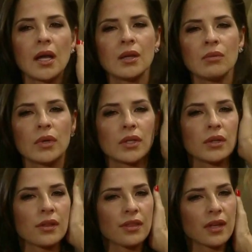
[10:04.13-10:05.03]
I didn't want
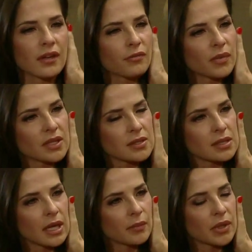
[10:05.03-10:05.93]
you to think of me as
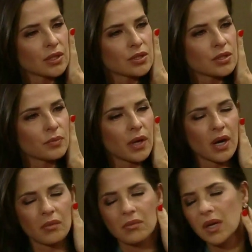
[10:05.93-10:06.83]
damaged, oh.
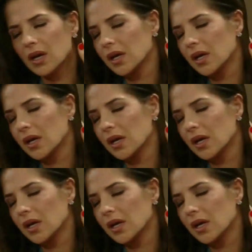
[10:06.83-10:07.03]
Mom.